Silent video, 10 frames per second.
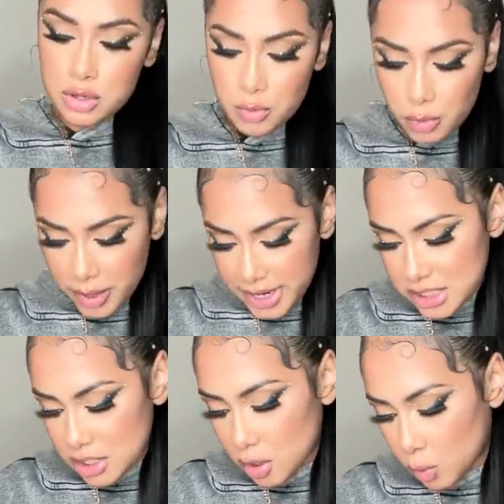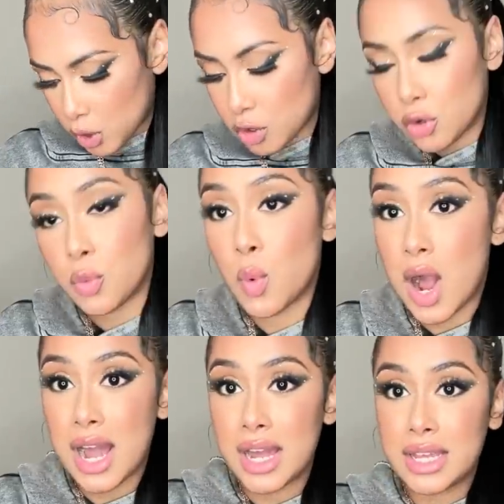
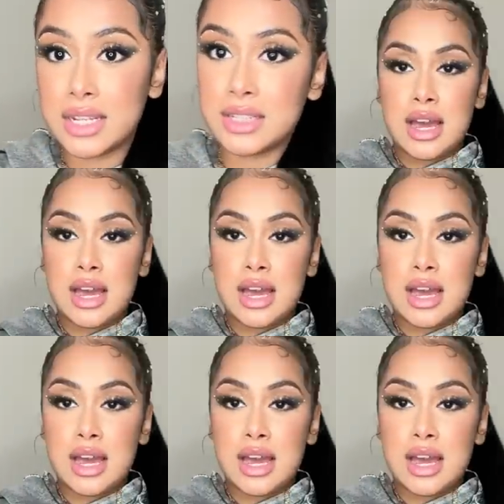Worldwide.